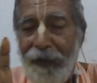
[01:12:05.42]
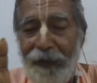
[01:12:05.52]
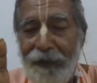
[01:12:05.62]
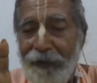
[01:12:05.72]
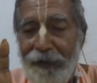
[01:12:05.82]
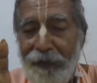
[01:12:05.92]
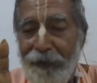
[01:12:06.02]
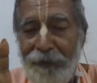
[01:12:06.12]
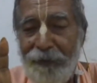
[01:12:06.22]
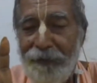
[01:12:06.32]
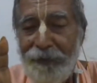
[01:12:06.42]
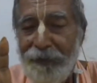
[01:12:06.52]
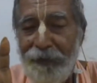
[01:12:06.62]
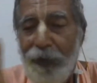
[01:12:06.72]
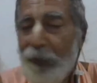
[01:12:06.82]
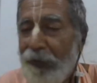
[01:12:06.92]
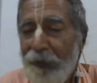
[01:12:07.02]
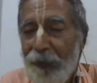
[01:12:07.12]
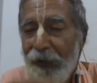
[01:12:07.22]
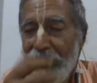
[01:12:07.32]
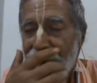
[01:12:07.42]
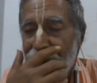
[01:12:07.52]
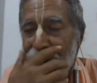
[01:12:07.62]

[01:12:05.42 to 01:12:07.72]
like a covered boy.